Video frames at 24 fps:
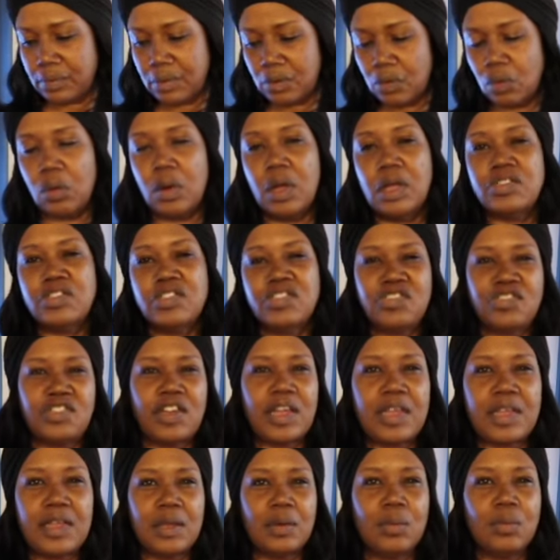or i'll just
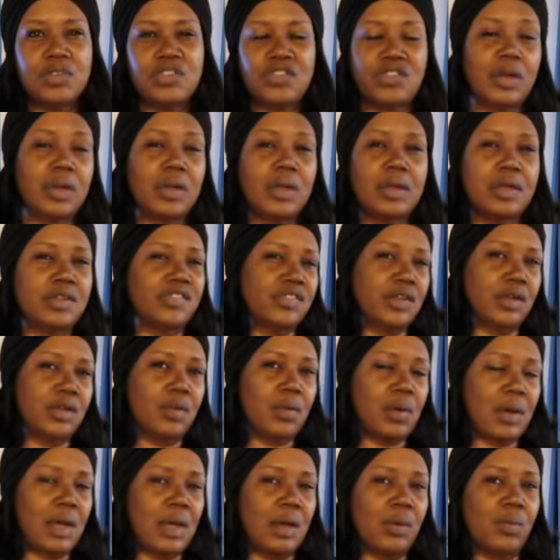check in with y'all to let y'all
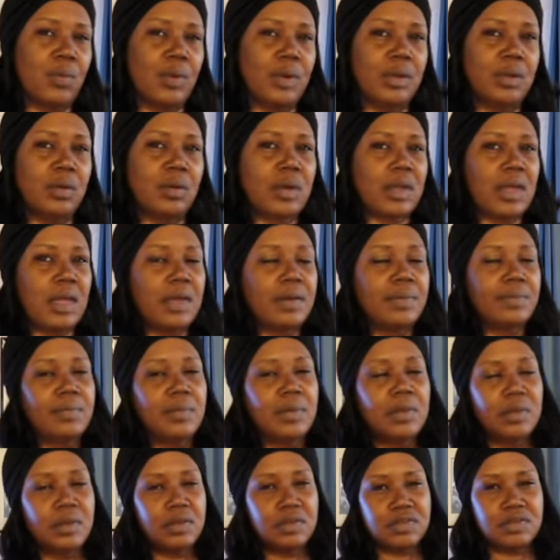know how it went okay
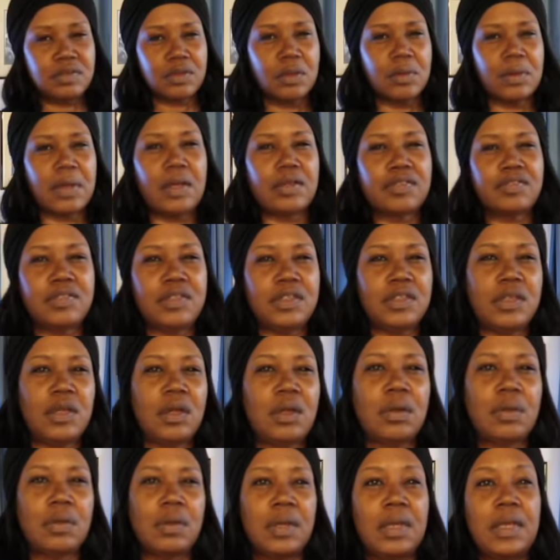so i'll see
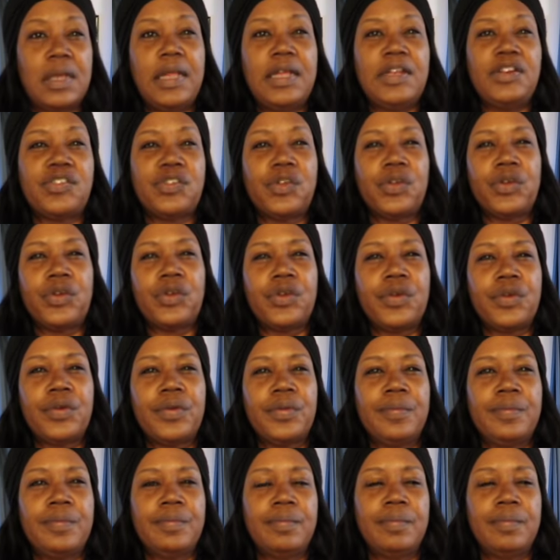y'all later